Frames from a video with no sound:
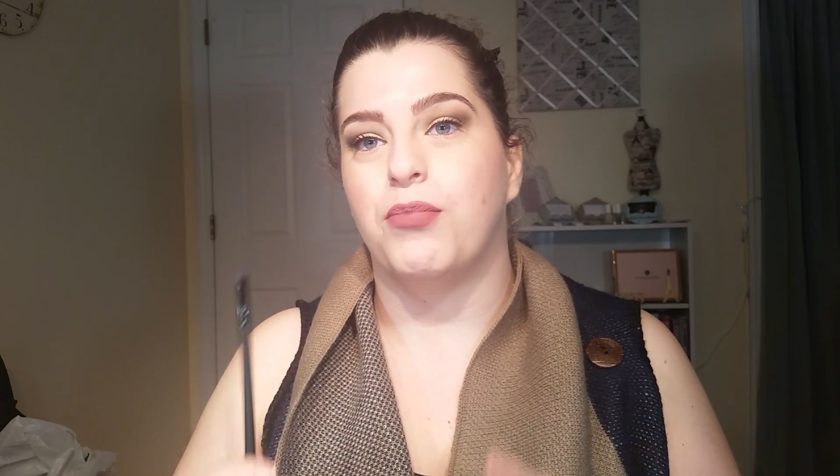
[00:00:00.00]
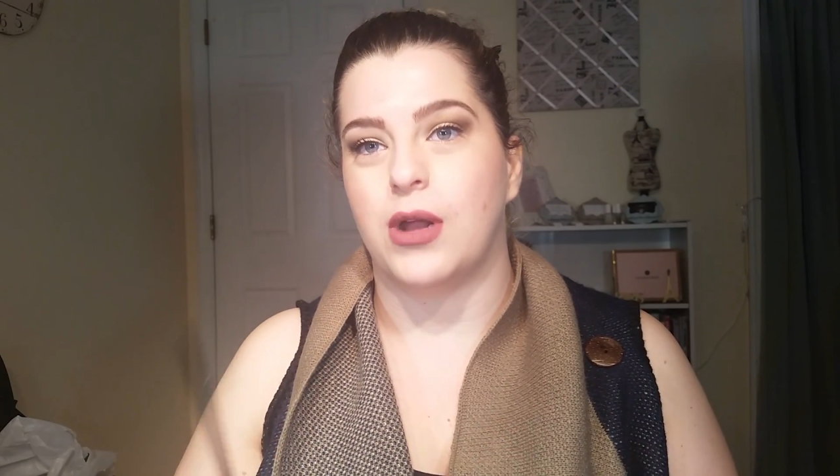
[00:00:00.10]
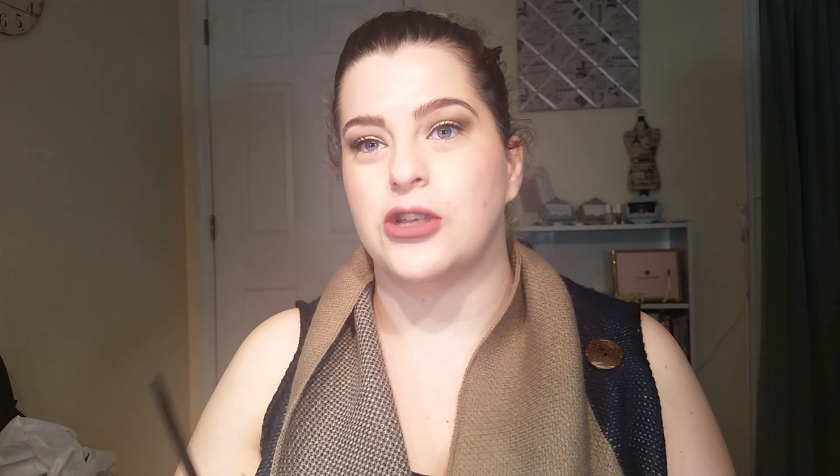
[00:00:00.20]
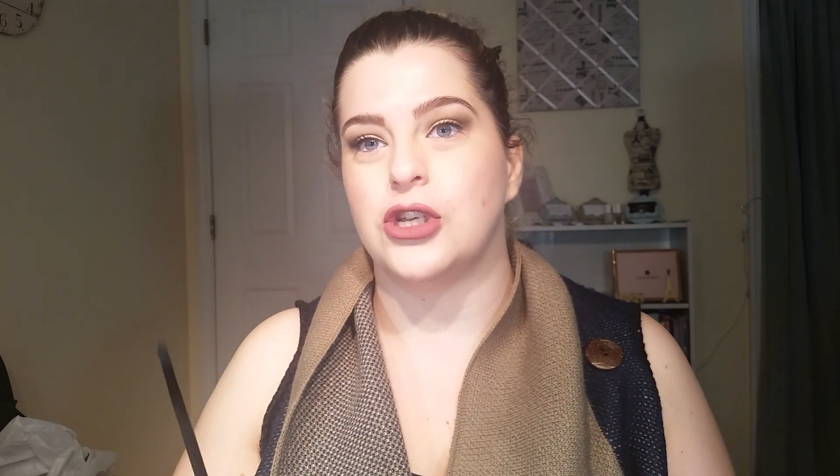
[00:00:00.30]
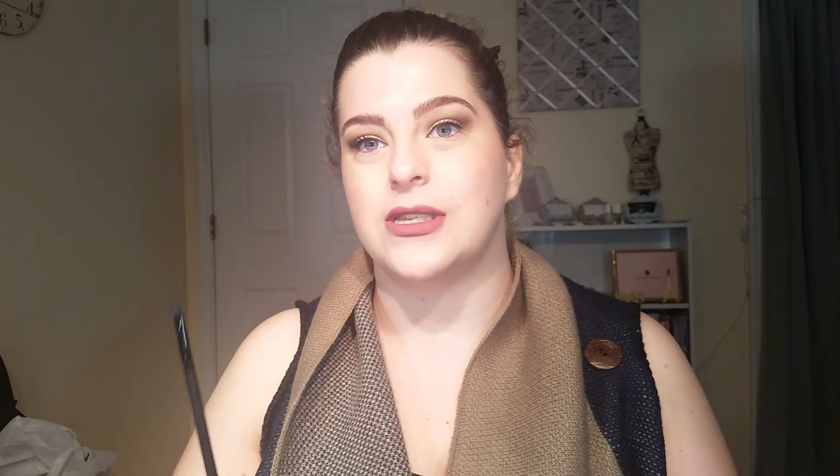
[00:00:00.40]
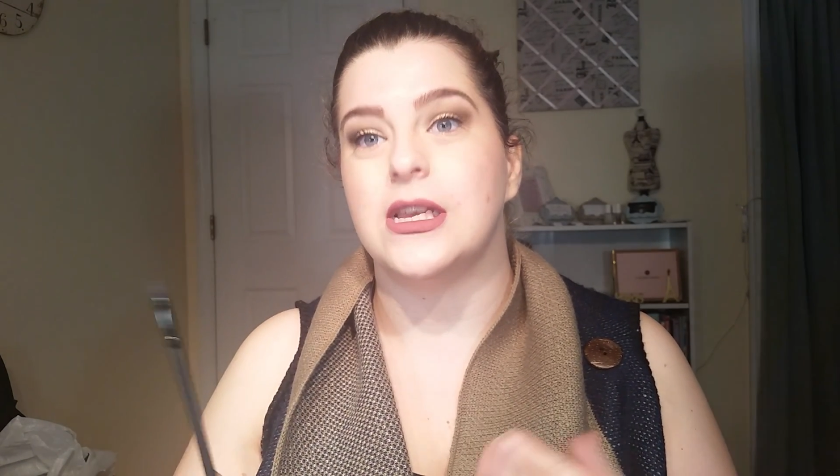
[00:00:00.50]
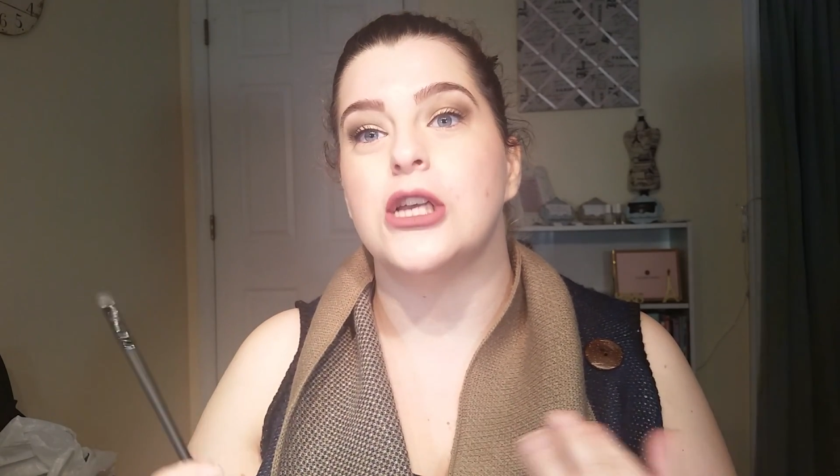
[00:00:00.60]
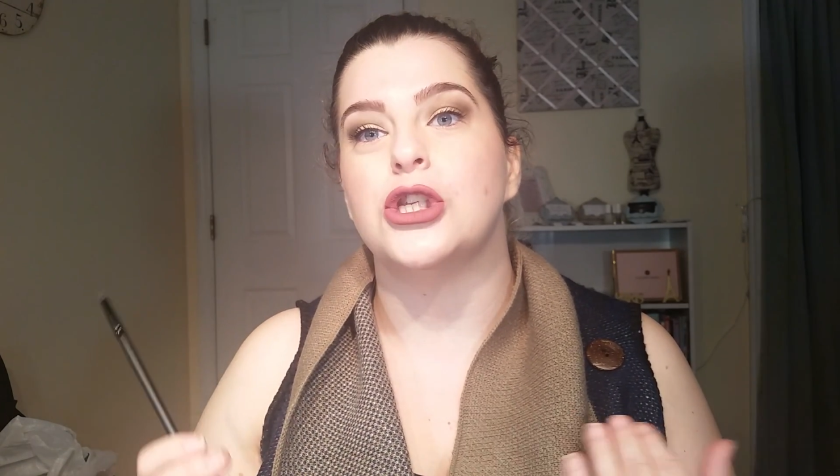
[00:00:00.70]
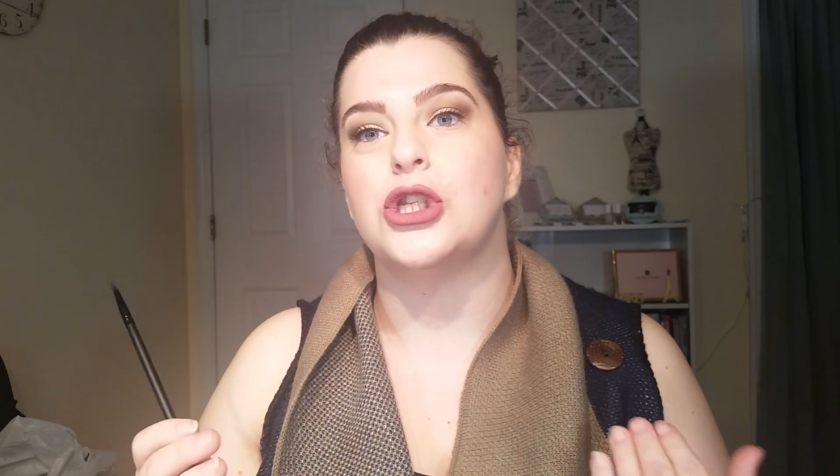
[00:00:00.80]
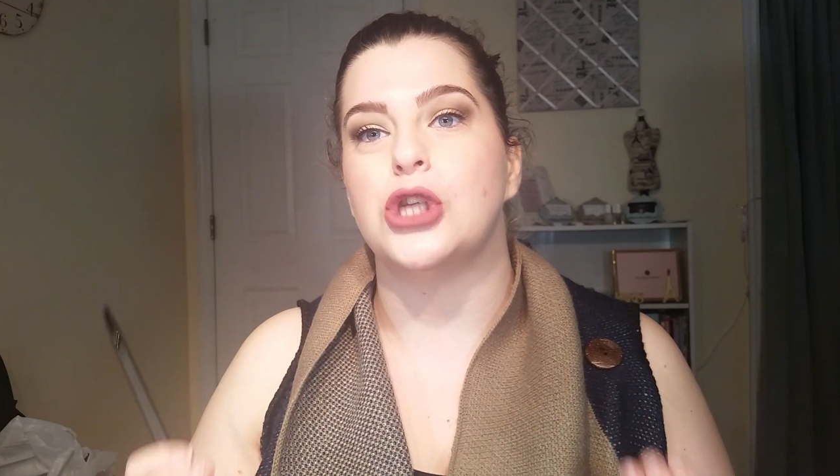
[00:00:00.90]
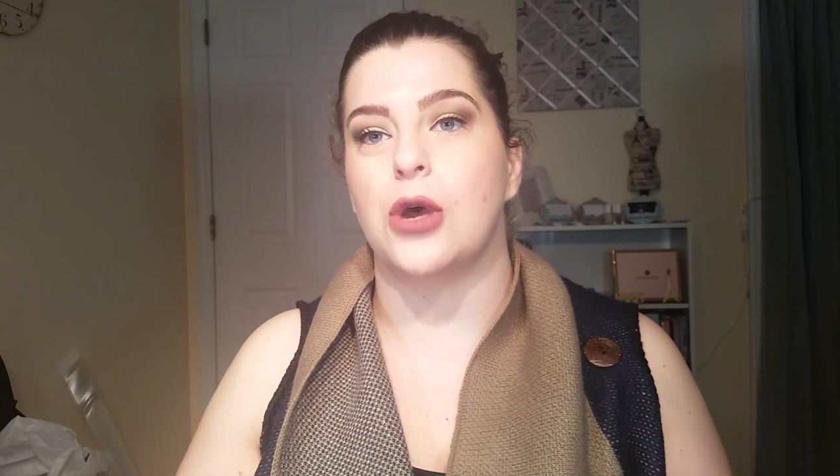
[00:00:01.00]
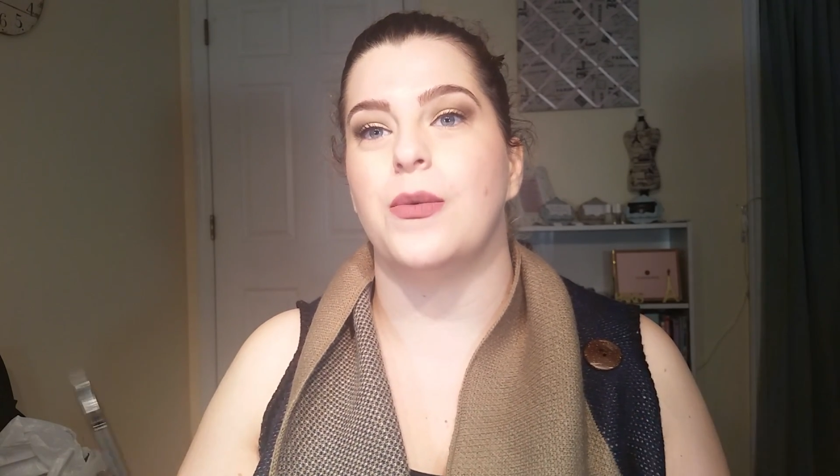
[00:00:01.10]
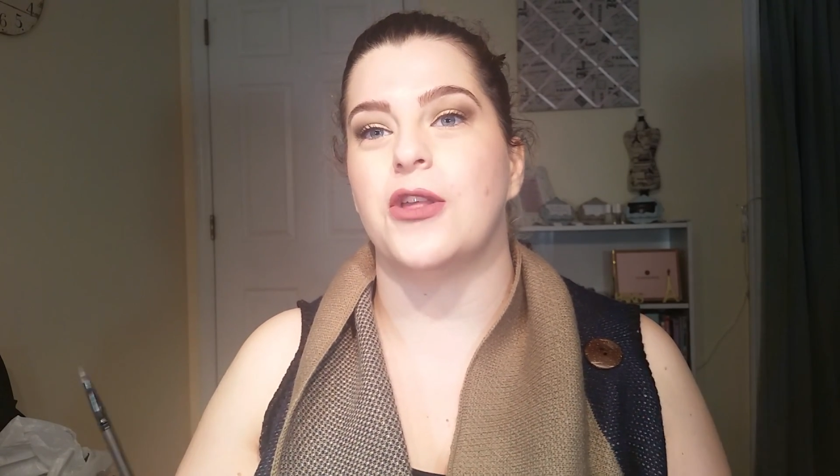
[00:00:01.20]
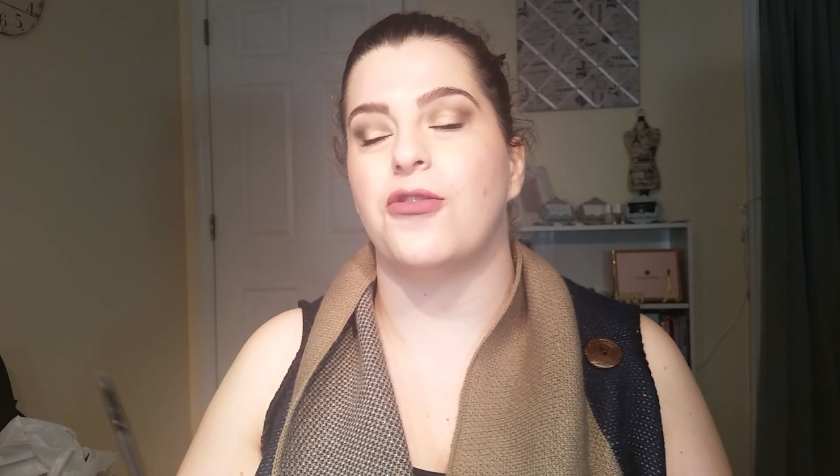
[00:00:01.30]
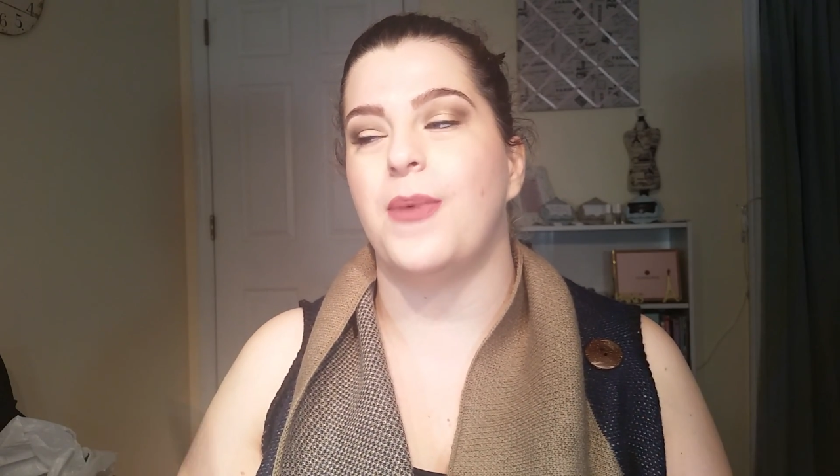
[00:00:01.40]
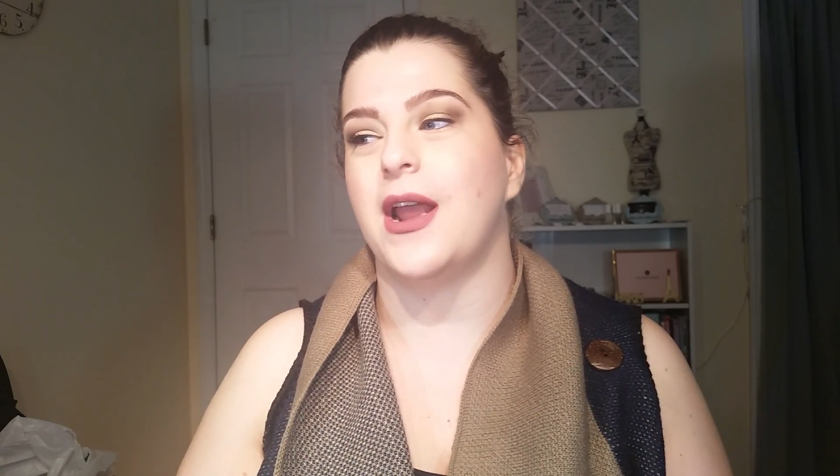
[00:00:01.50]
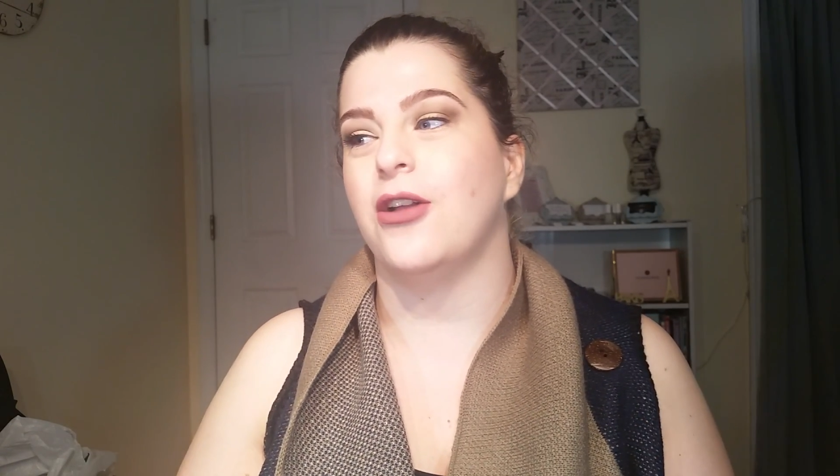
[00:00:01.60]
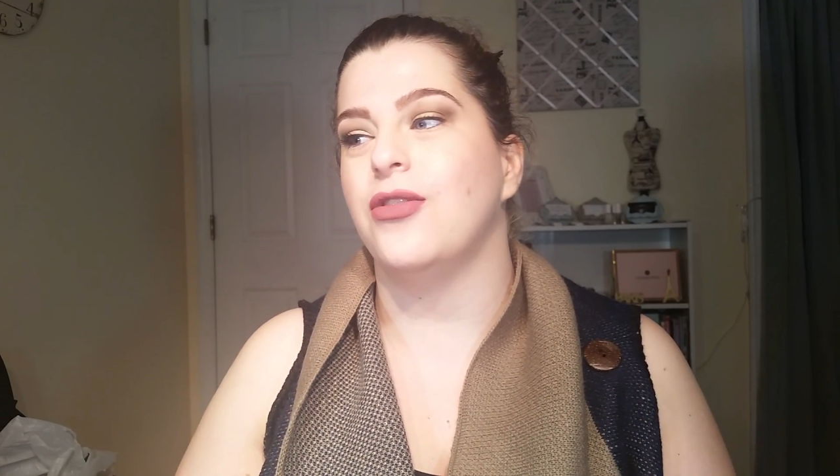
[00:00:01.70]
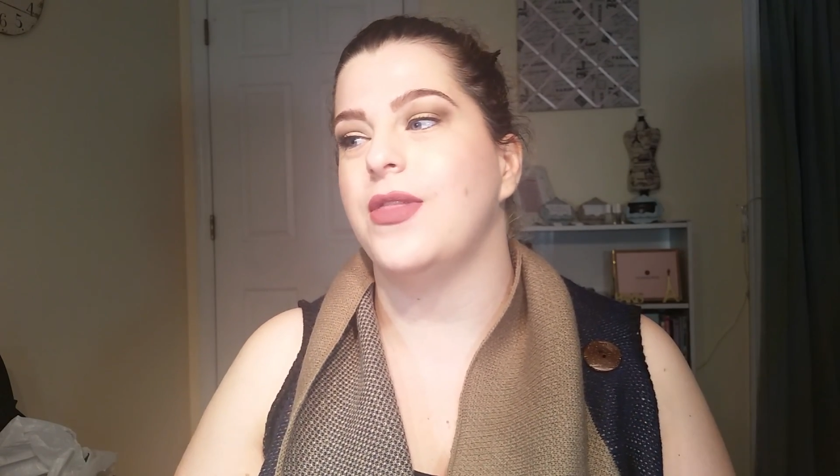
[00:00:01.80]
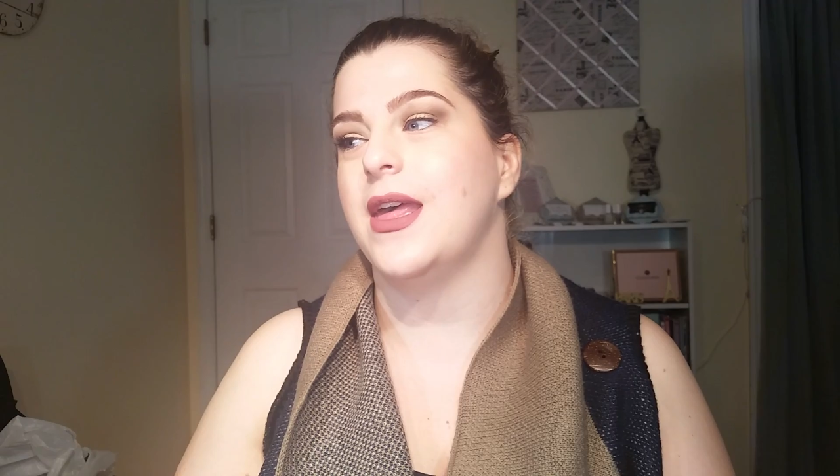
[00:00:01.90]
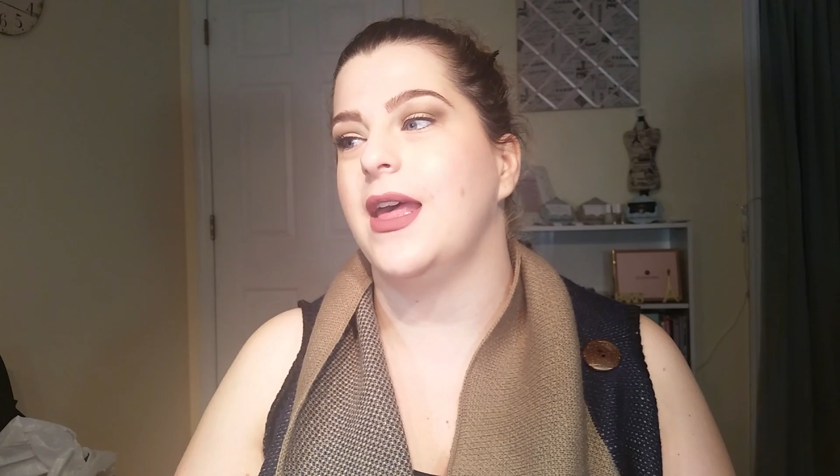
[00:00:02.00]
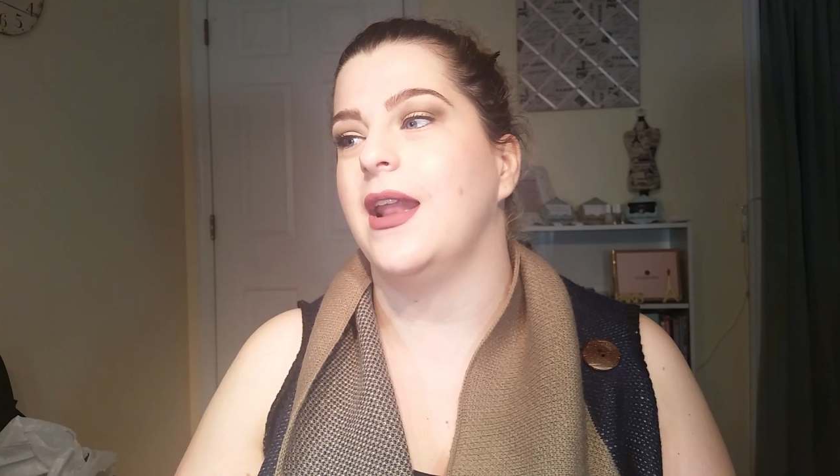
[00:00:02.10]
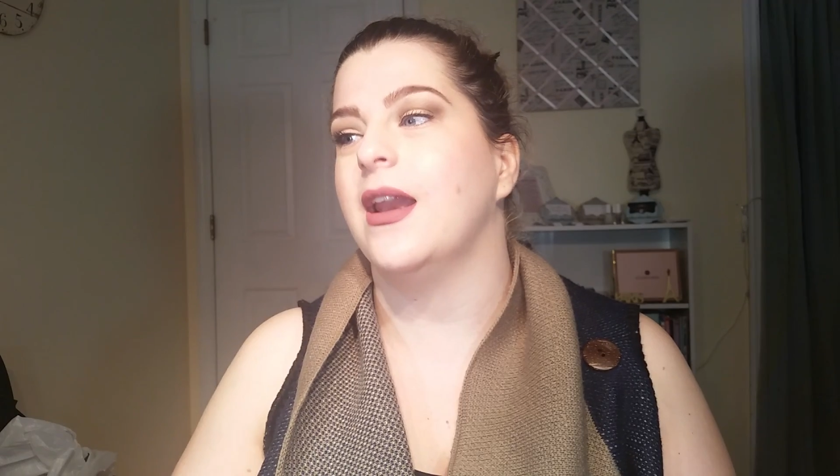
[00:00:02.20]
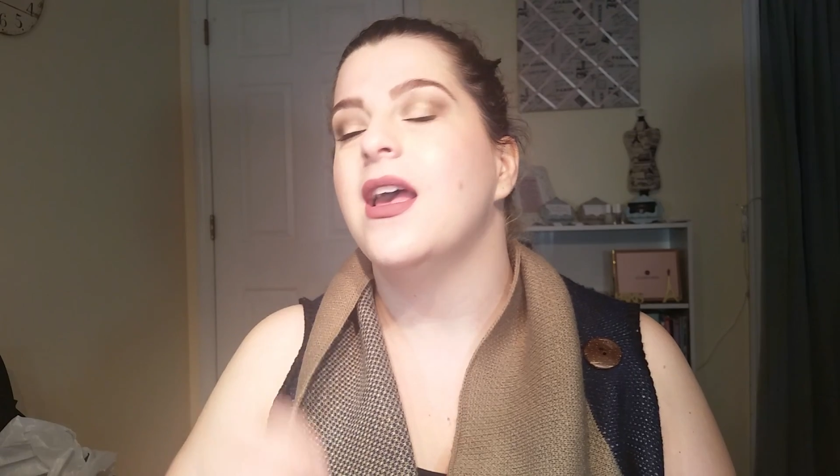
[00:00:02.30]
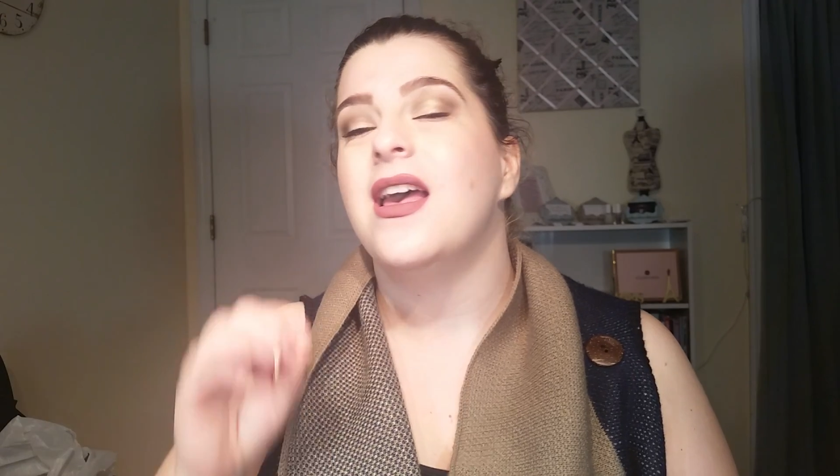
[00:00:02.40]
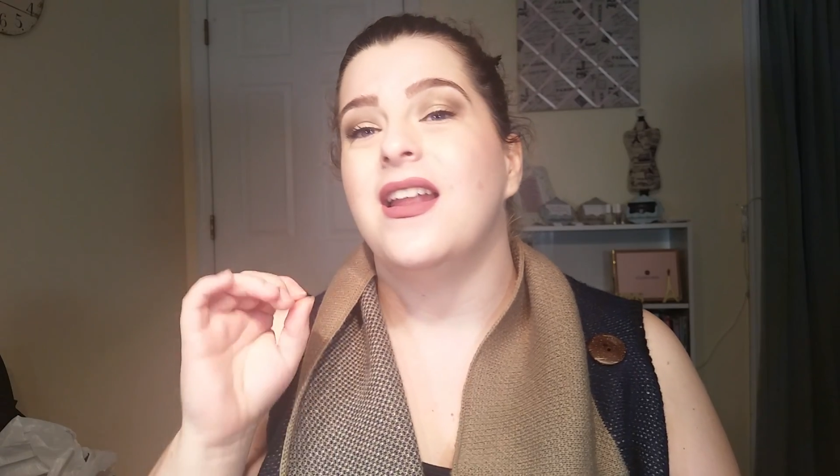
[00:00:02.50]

brushes so much better than